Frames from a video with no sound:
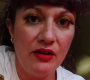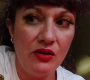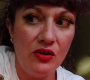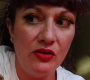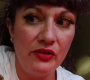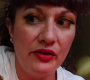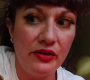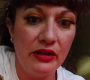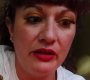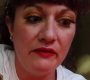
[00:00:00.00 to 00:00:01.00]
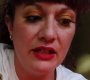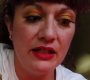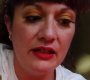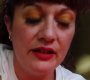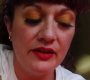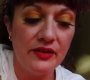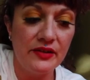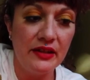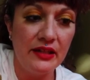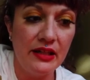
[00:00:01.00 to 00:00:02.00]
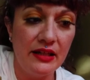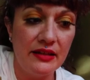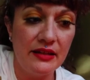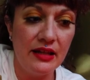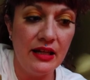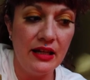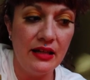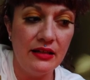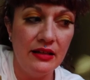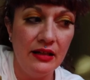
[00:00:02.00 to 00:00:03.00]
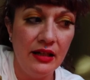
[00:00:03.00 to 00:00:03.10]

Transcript: out all of the details, the things that